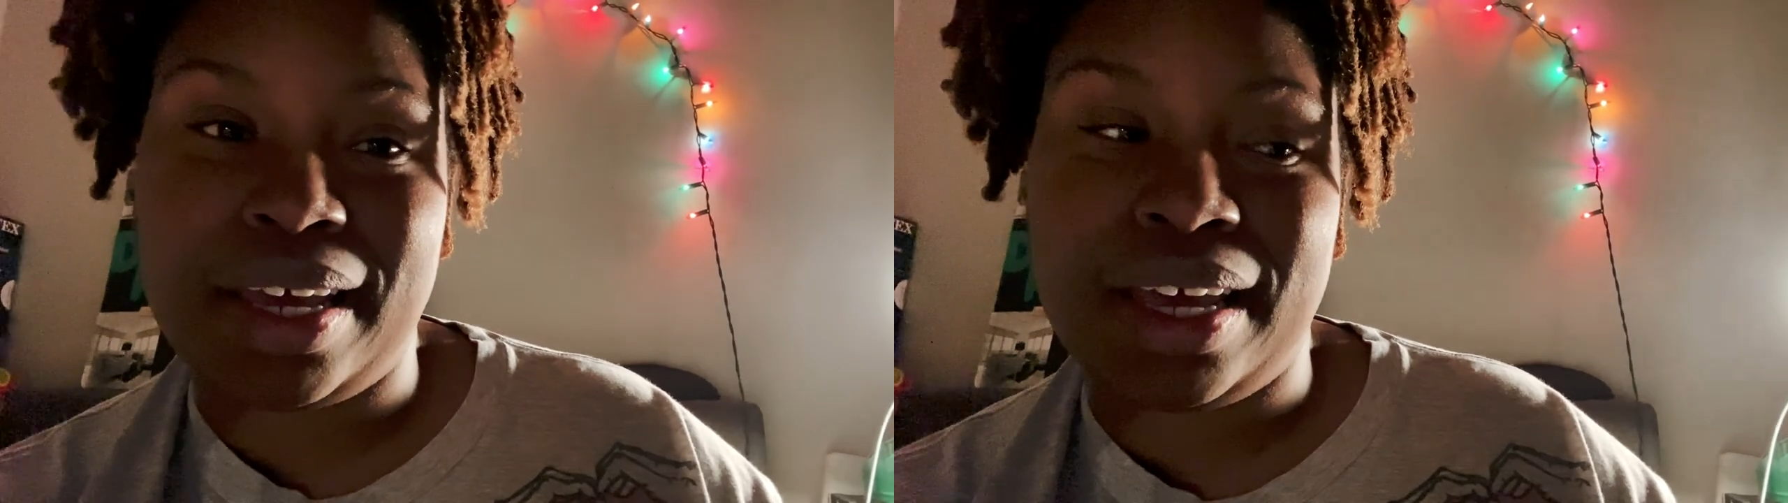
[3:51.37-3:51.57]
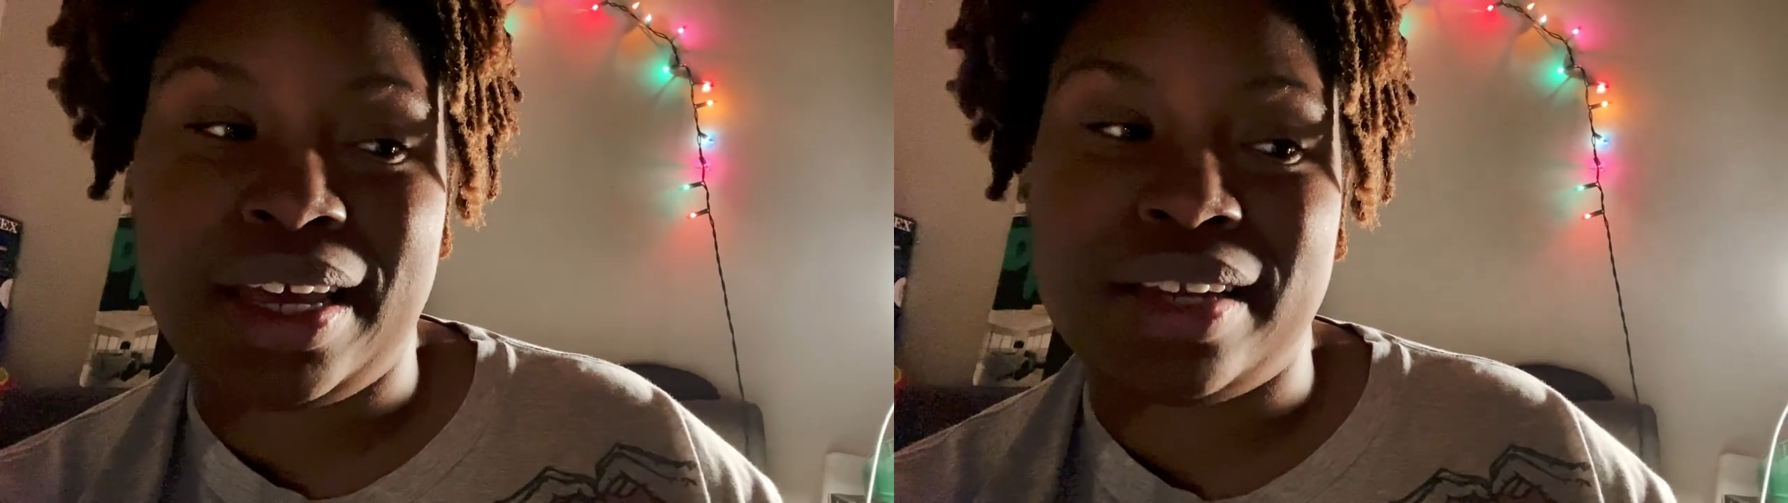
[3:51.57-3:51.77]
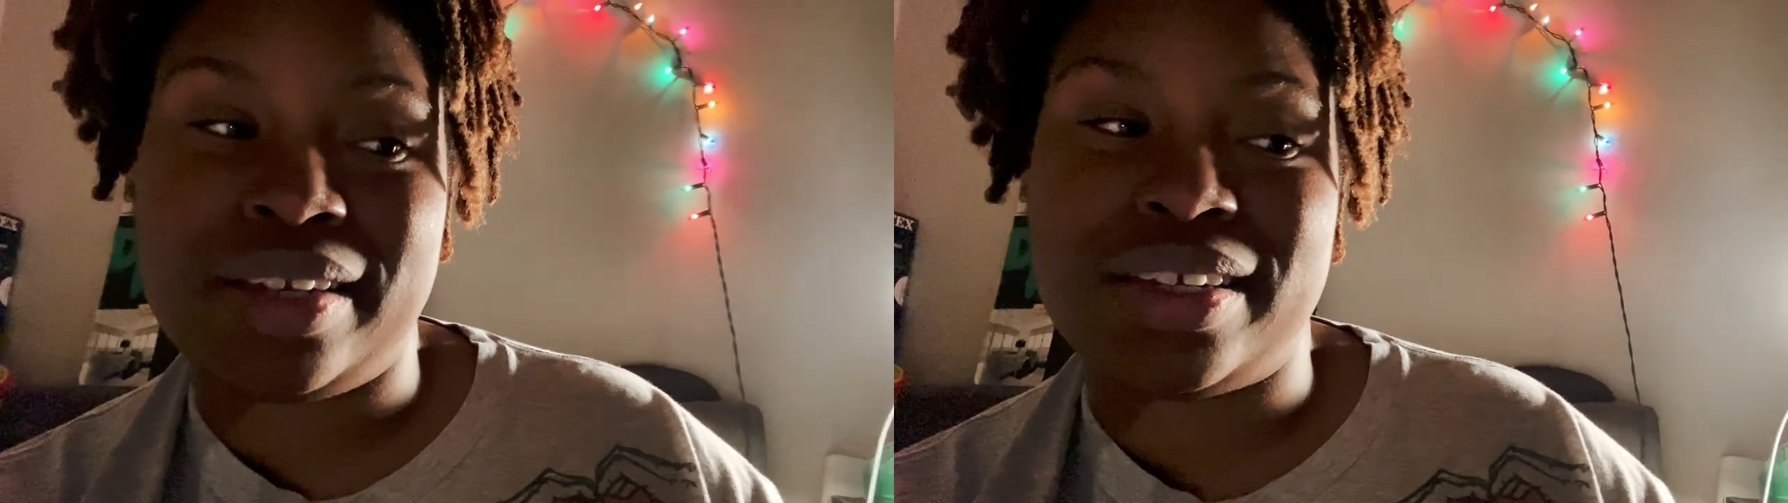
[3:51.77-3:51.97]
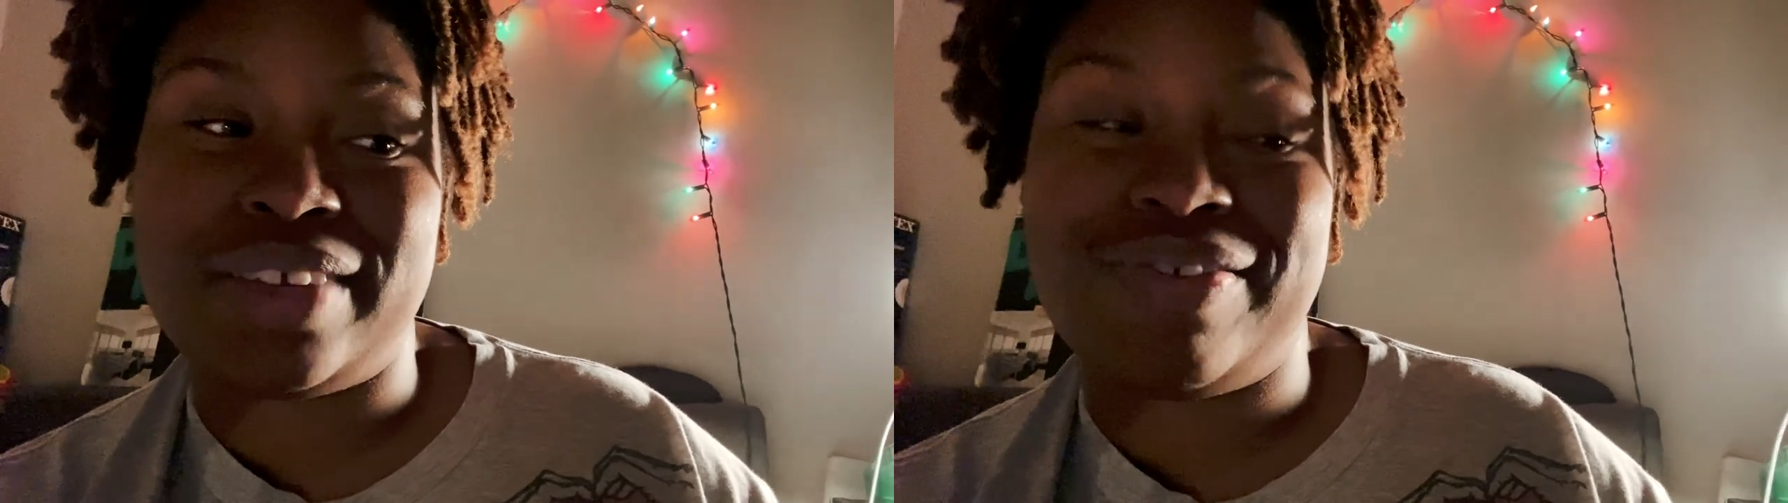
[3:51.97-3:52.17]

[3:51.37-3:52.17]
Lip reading: And if